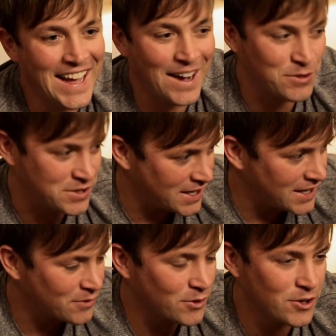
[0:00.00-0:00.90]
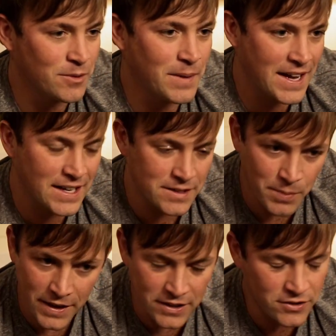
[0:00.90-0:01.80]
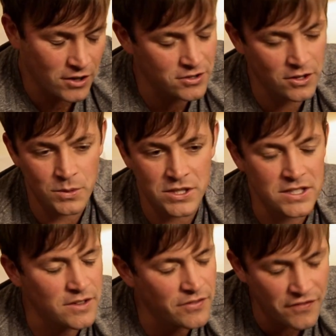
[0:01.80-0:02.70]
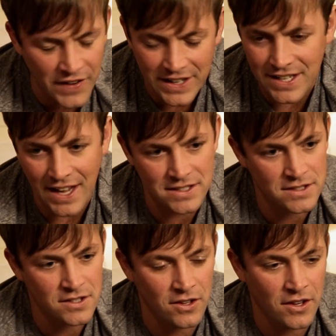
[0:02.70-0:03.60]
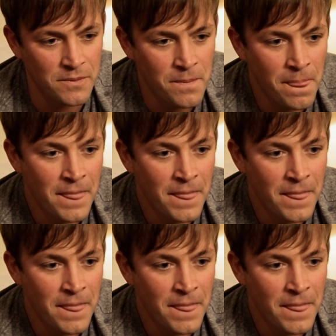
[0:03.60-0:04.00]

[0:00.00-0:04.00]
I was sitting in the room, Ed is playing the guitar solo, which is a fantastic solo.